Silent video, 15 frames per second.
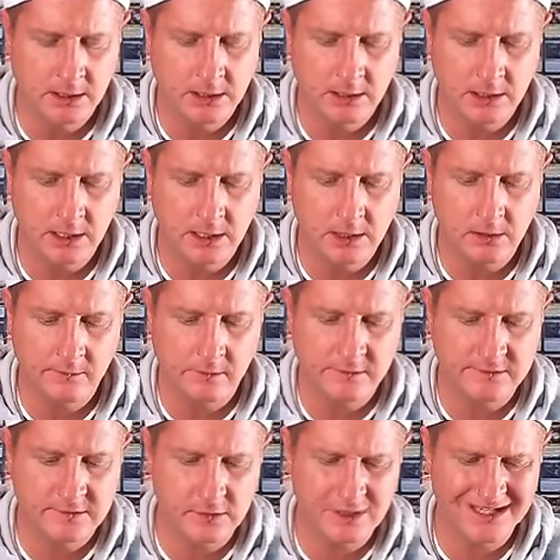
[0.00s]
You know, they're
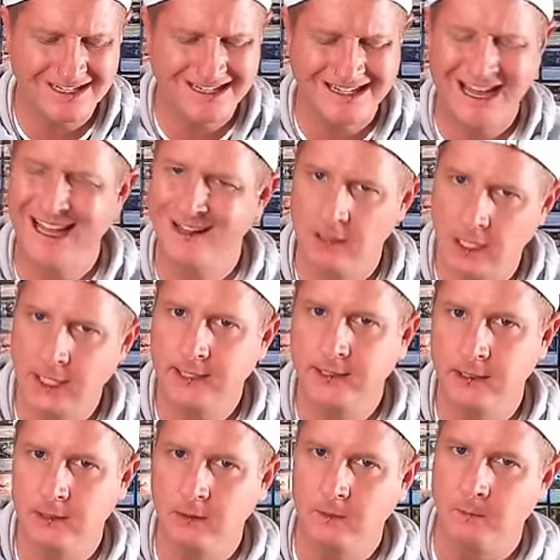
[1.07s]
still gonna not like
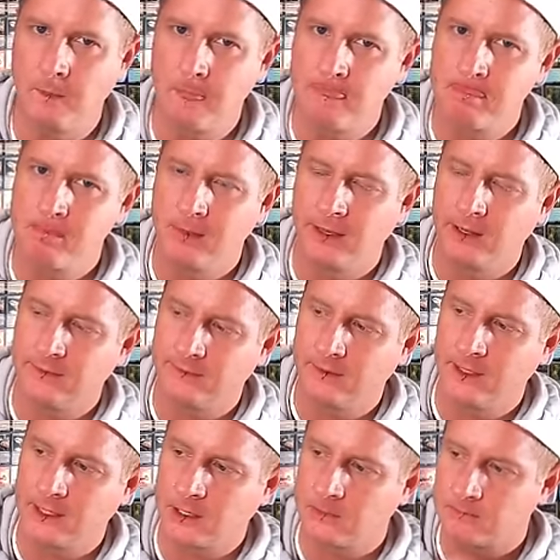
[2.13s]
you, and it's
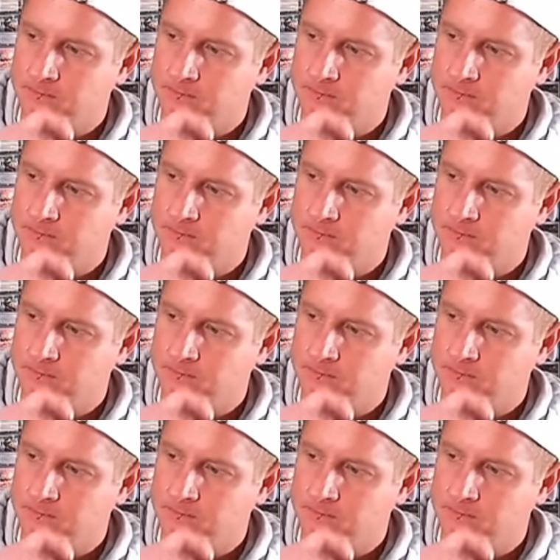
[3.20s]
like,